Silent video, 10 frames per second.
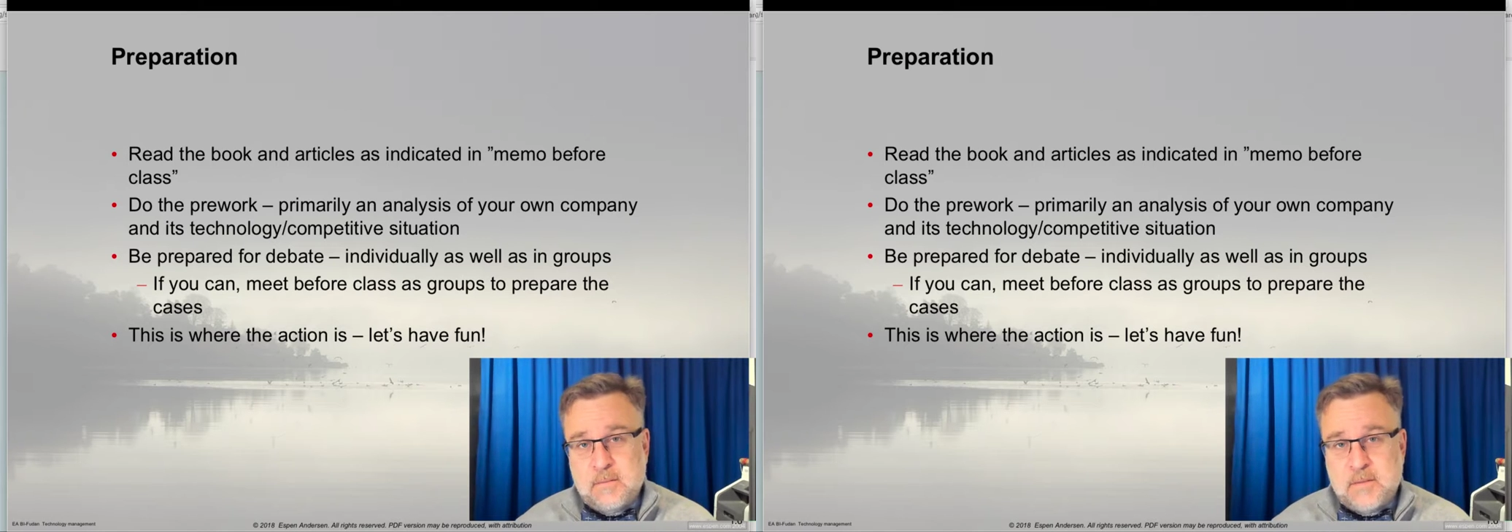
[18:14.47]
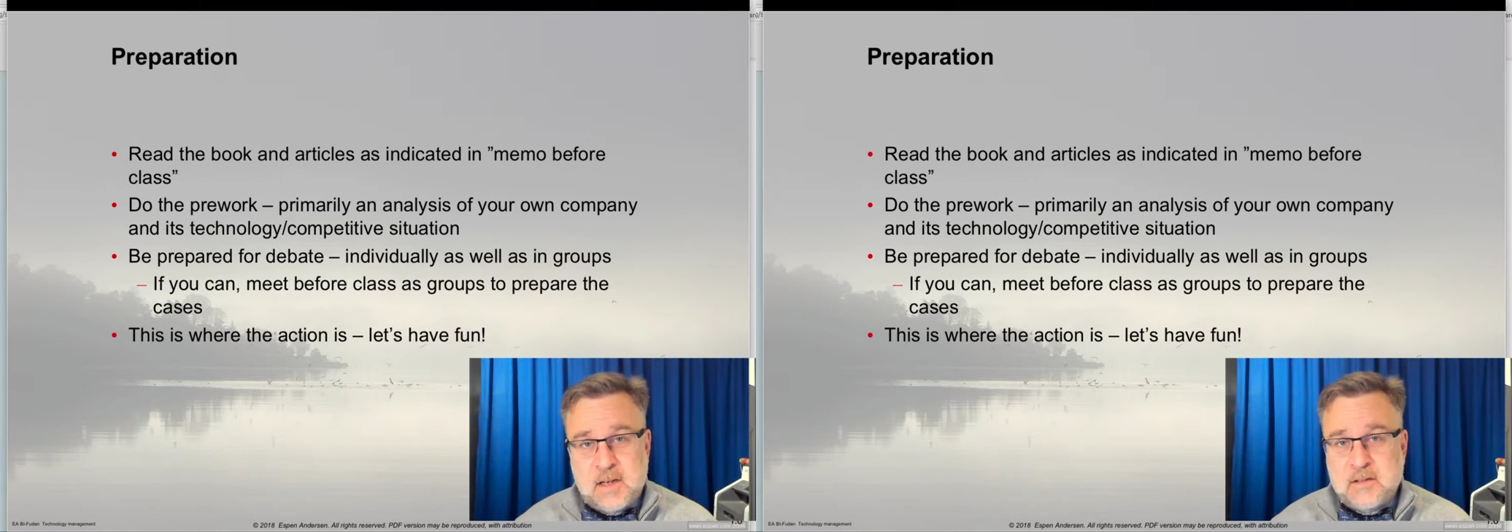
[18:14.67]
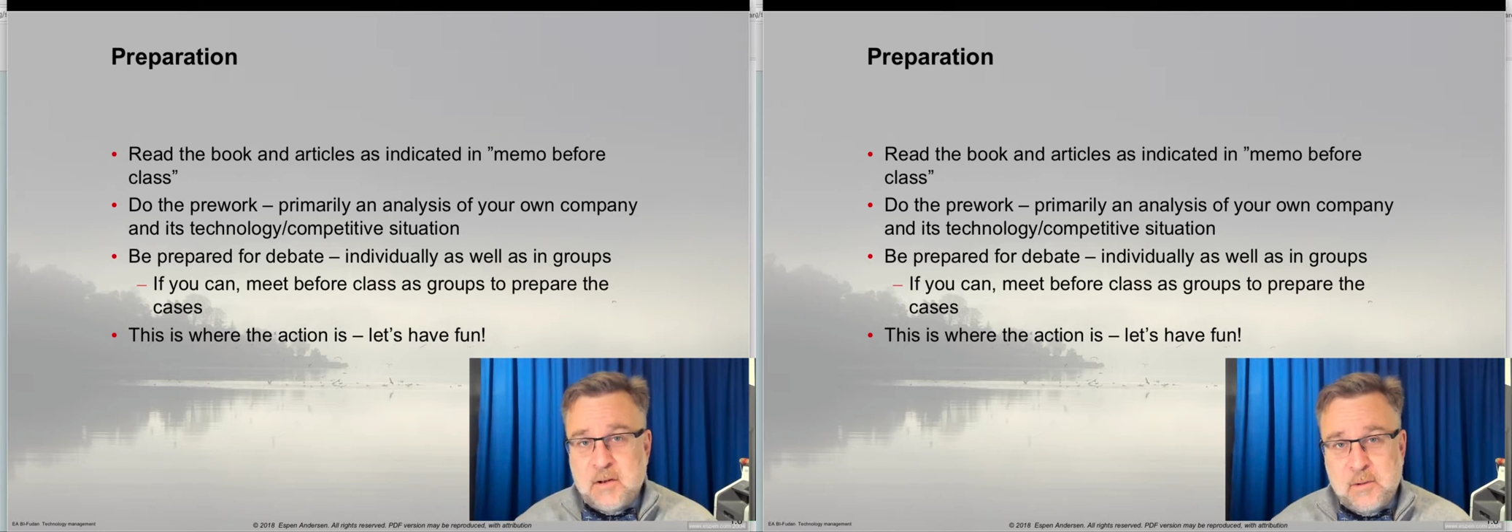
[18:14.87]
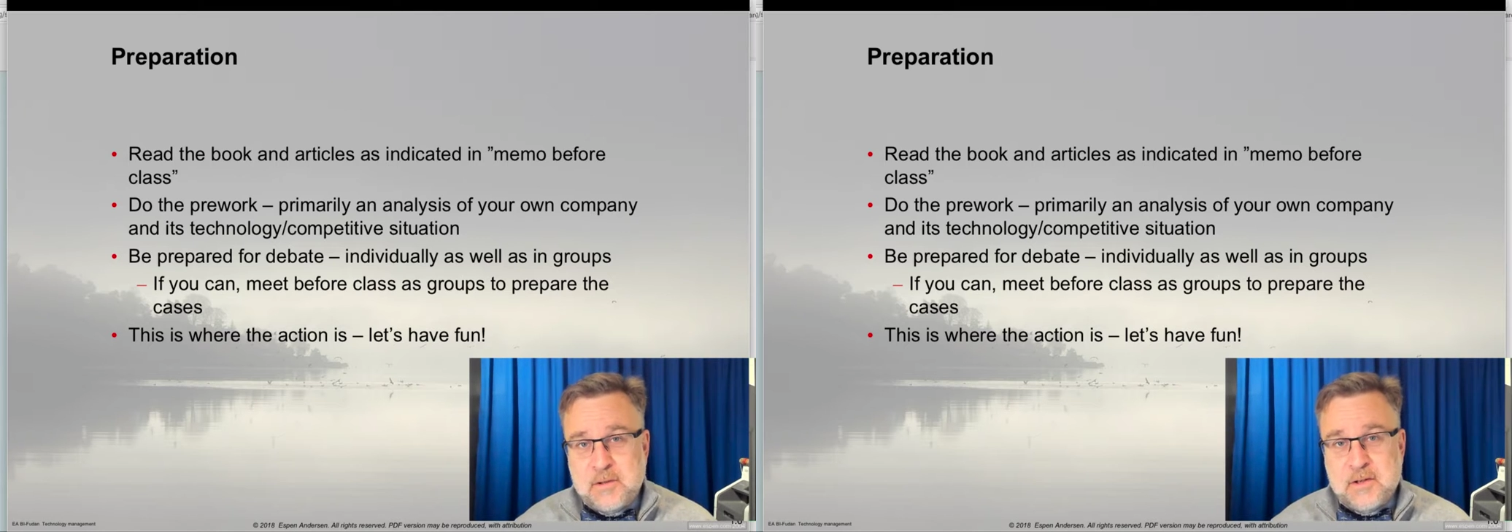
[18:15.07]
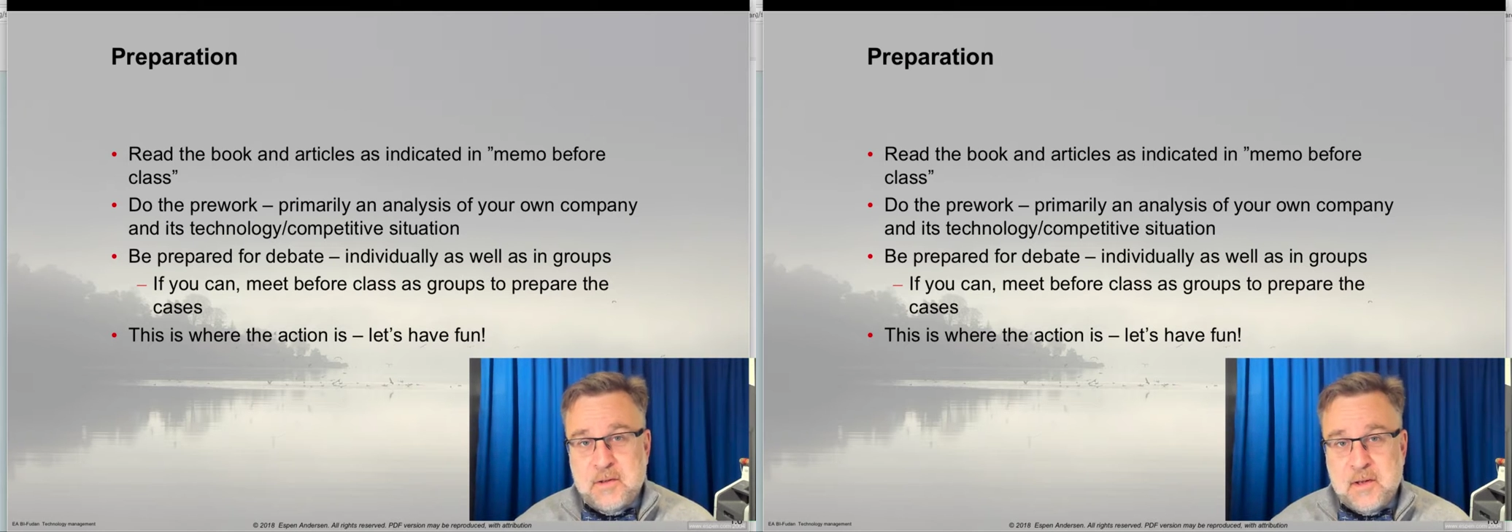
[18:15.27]

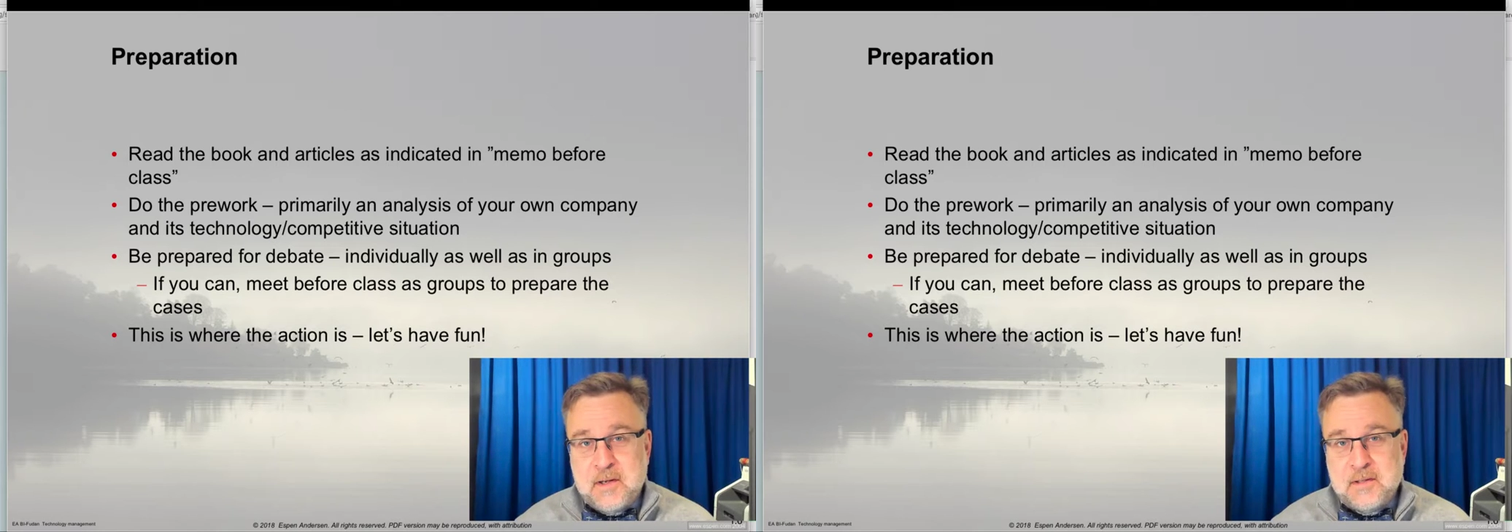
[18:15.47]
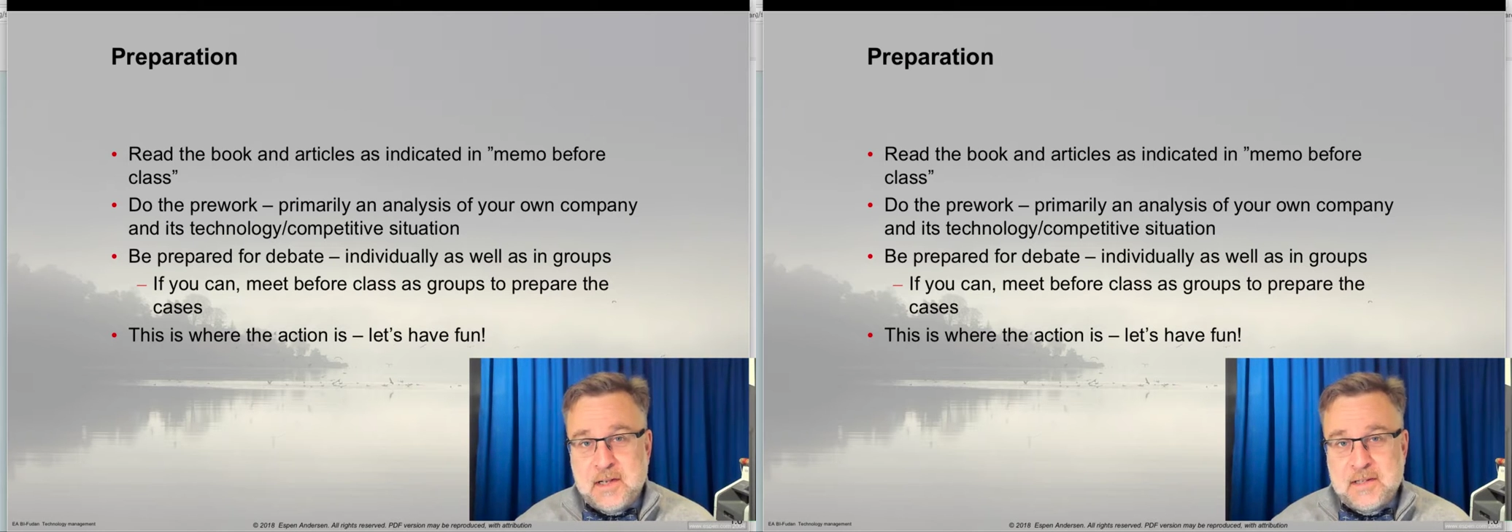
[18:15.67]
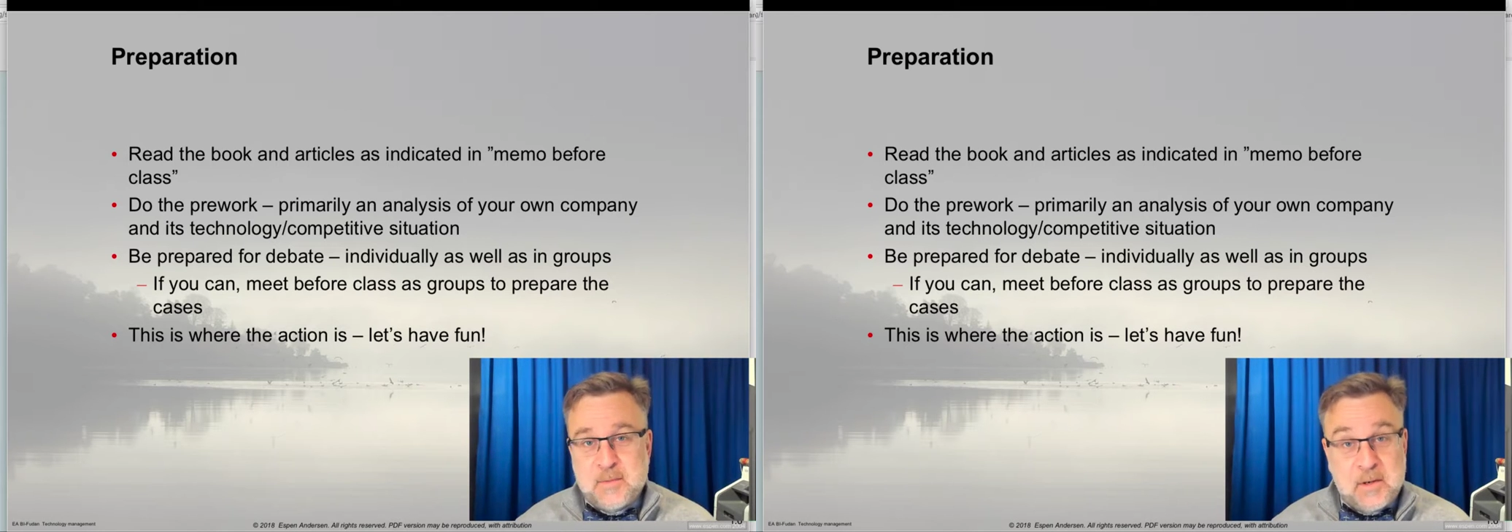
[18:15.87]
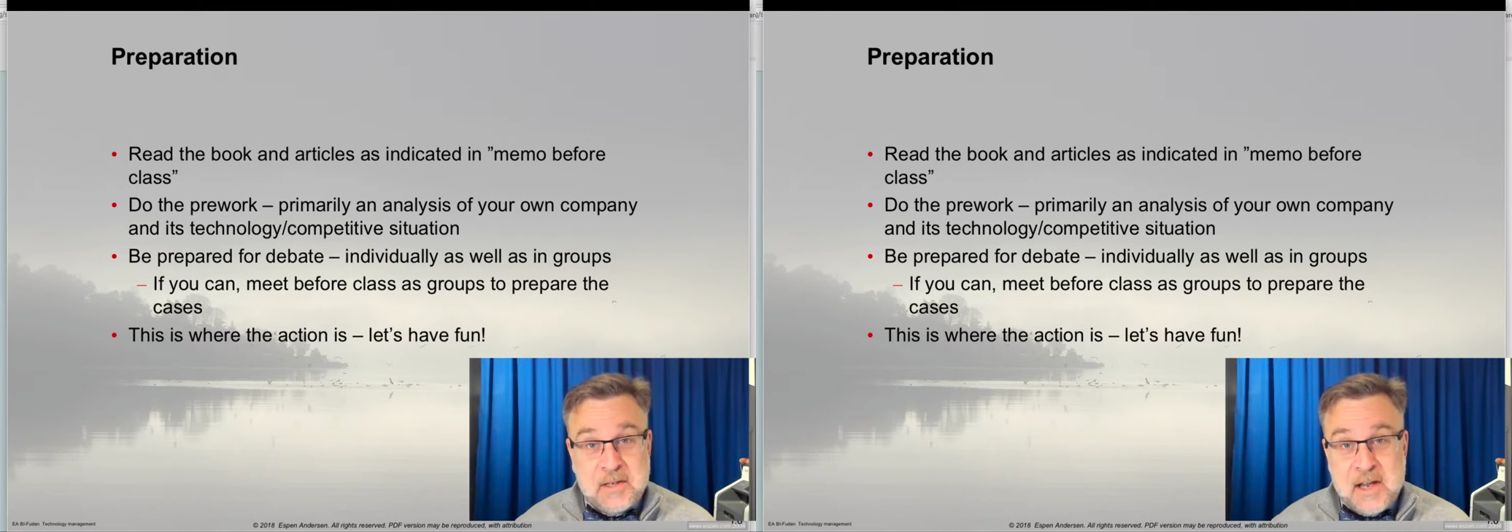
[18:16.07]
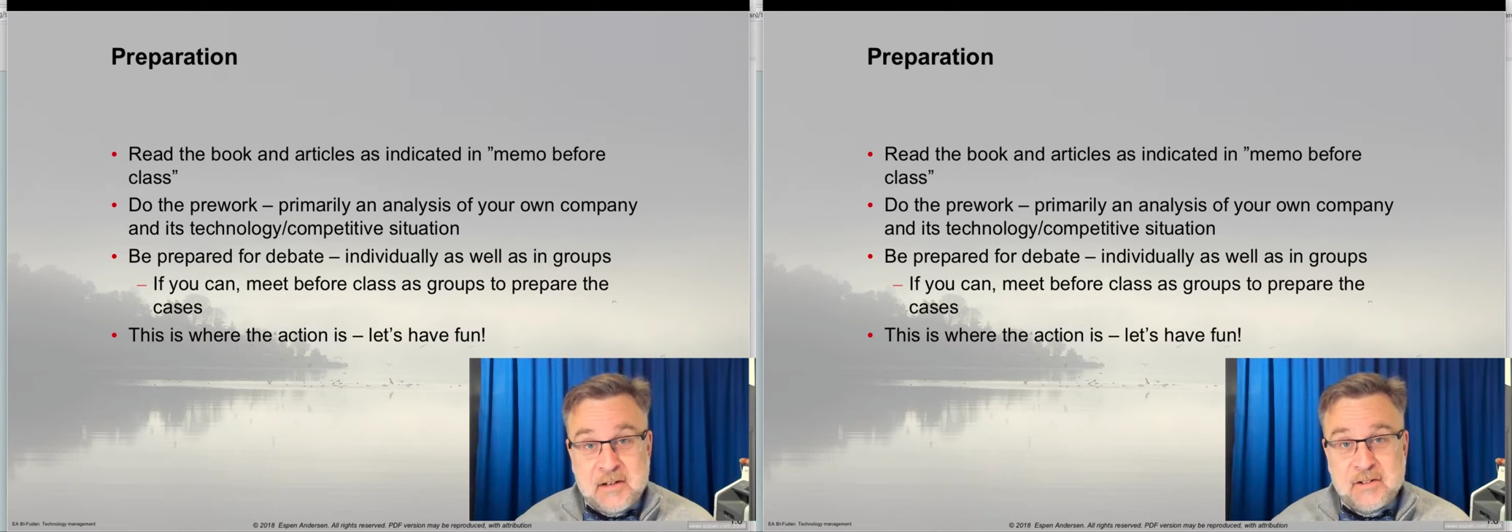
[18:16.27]
technology thing, that's
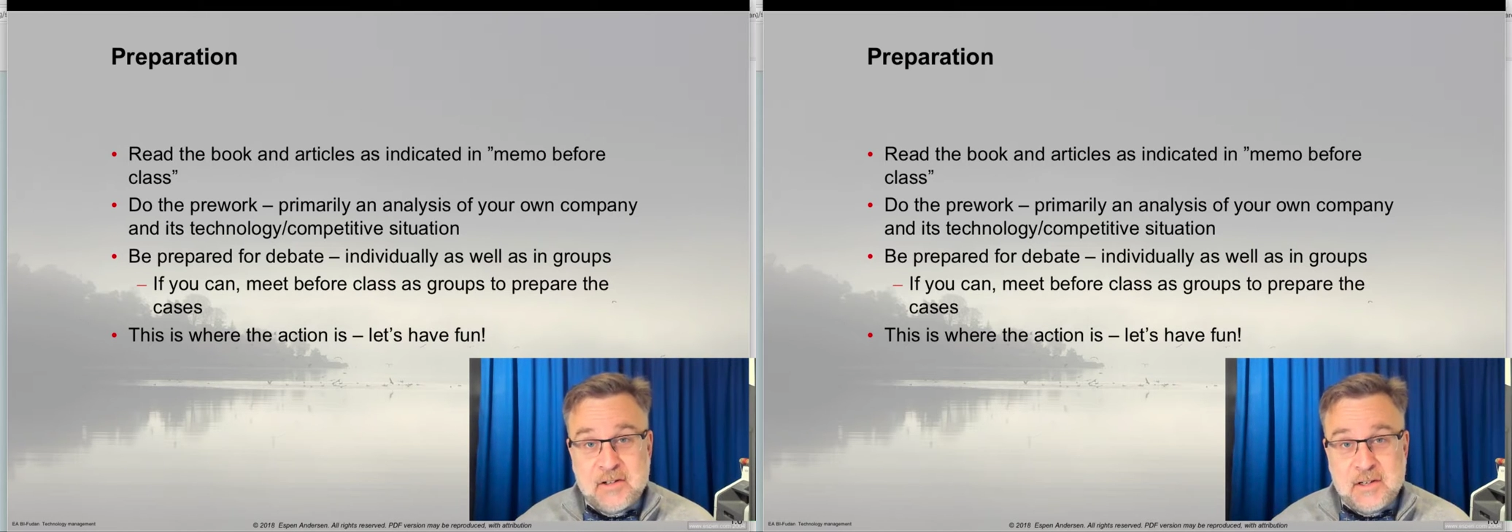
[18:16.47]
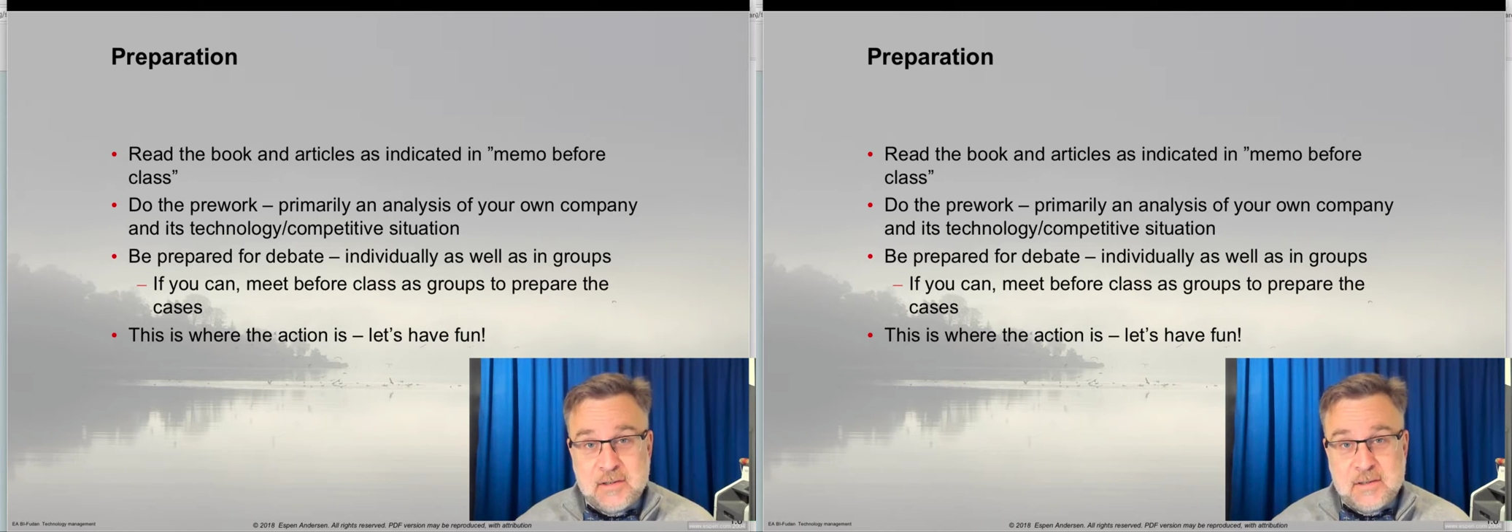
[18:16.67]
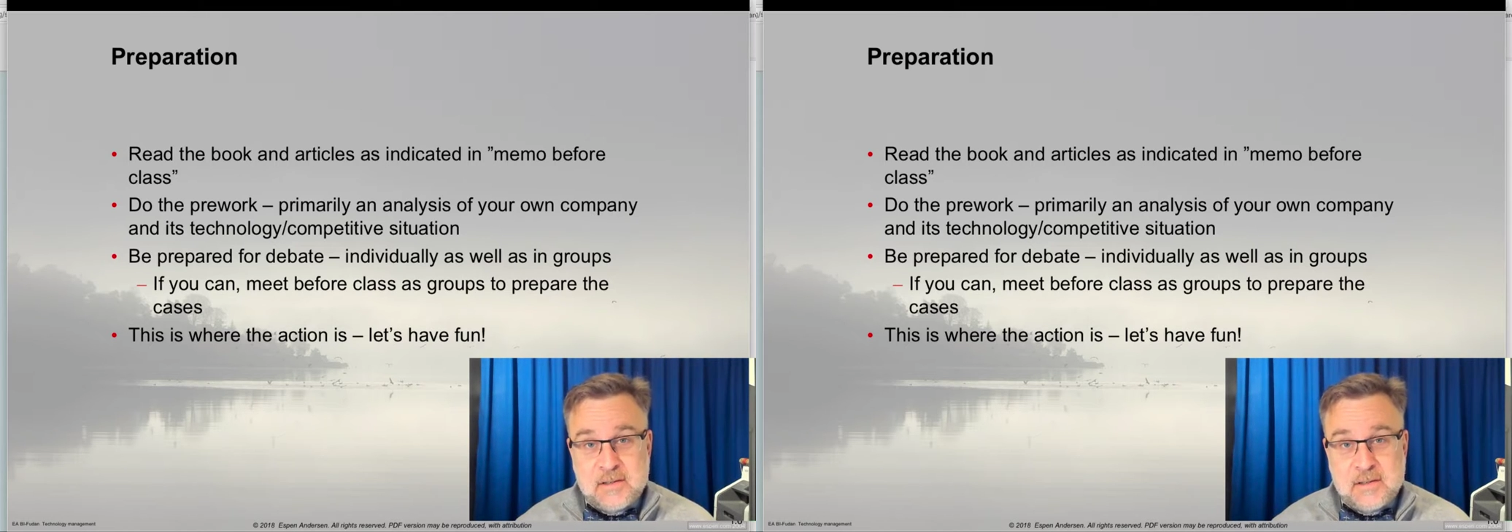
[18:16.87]
where the action is.